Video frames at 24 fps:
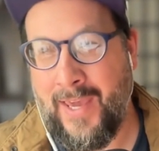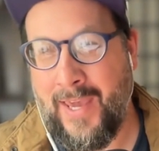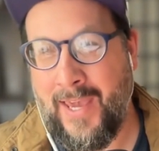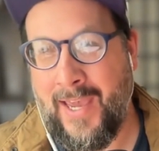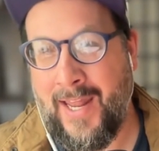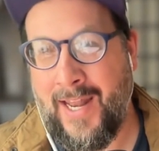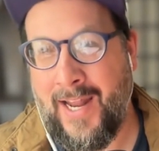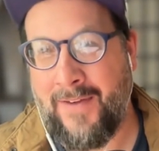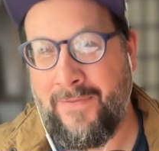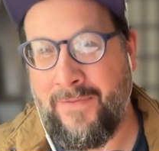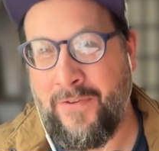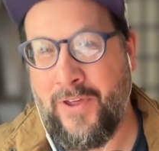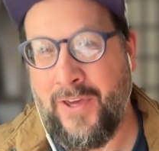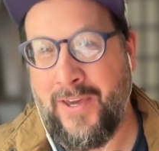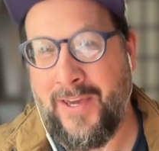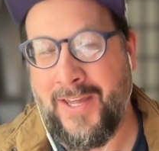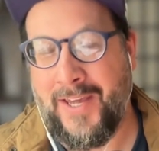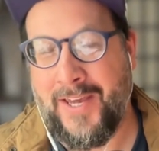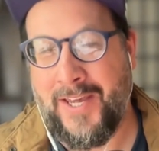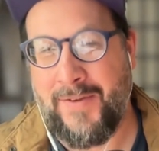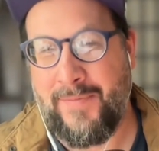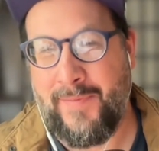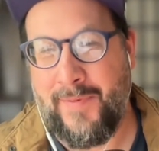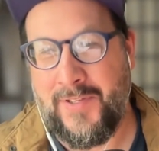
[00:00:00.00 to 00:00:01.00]
and I feel like
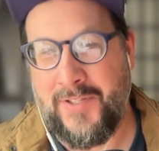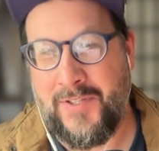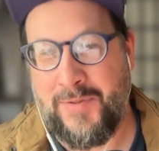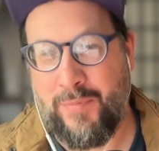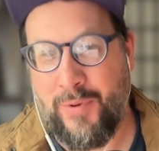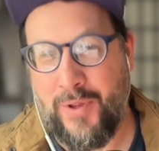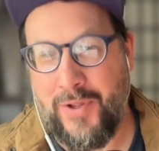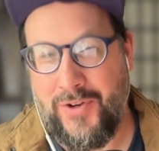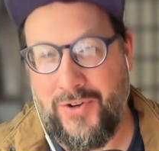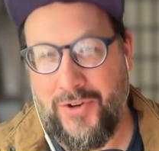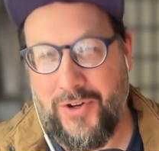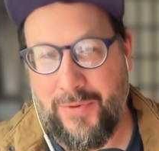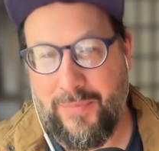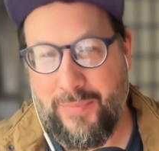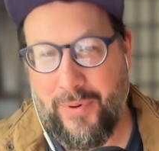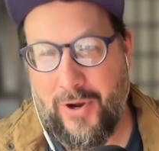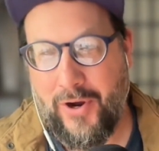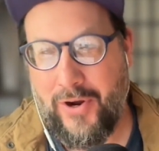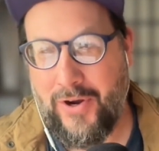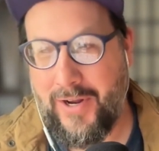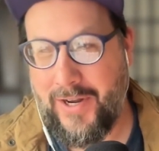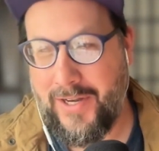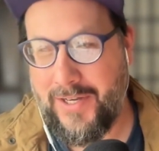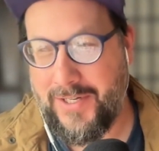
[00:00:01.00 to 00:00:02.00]
it could be splintered
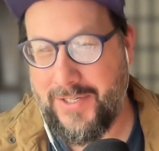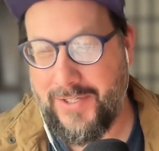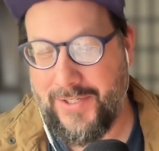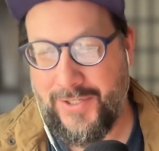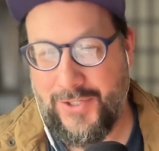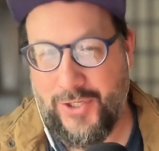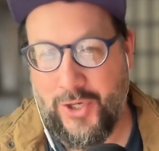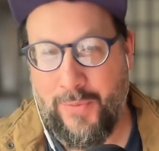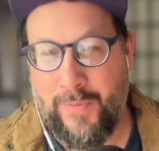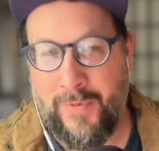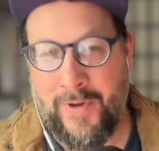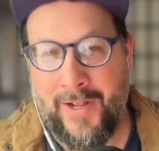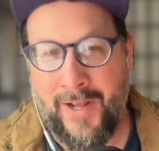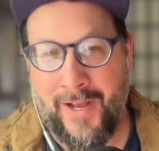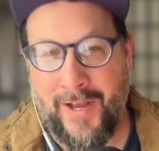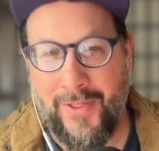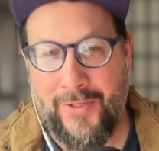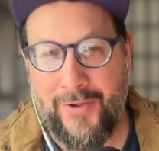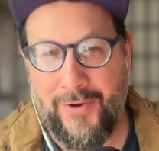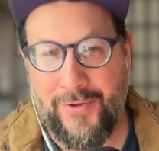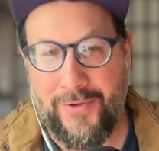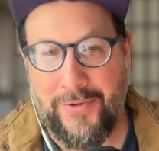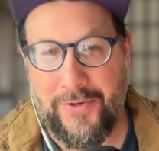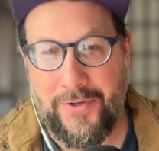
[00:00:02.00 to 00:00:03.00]
apart into so many
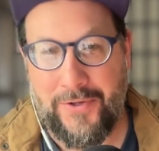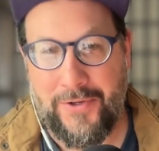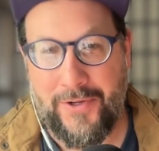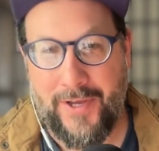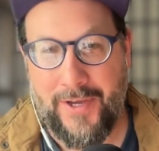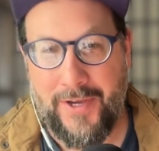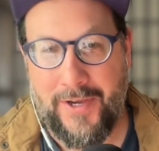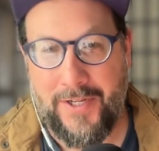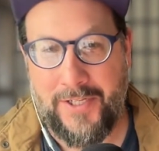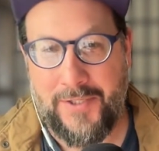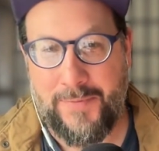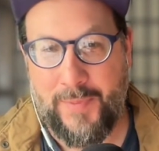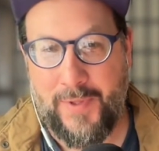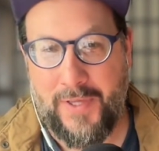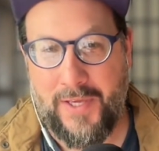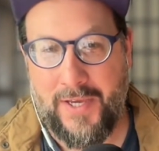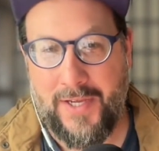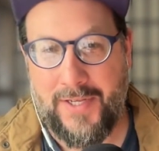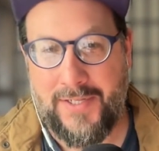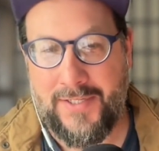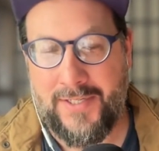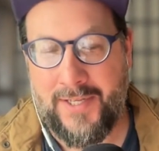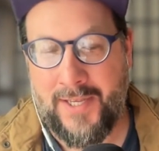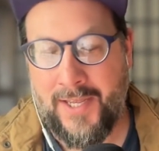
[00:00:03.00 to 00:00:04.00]
other little nuggets
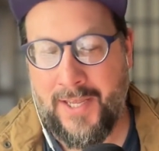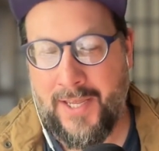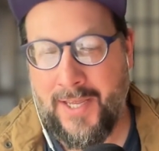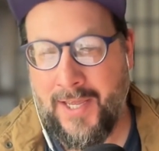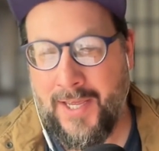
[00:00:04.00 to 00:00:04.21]
because